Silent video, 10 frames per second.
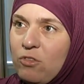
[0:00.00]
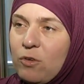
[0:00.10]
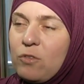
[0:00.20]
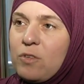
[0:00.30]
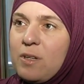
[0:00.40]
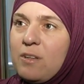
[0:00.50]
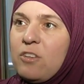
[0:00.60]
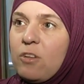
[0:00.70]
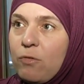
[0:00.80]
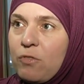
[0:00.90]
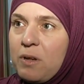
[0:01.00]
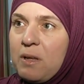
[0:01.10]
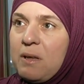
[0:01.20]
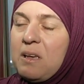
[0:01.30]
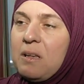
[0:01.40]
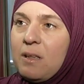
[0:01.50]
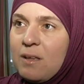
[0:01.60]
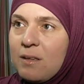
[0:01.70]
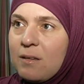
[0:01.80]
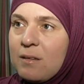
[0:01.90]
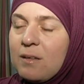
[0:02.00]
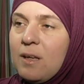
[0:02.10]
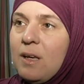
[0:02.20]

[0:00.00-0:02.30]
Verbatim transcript: children suffering, getting killed,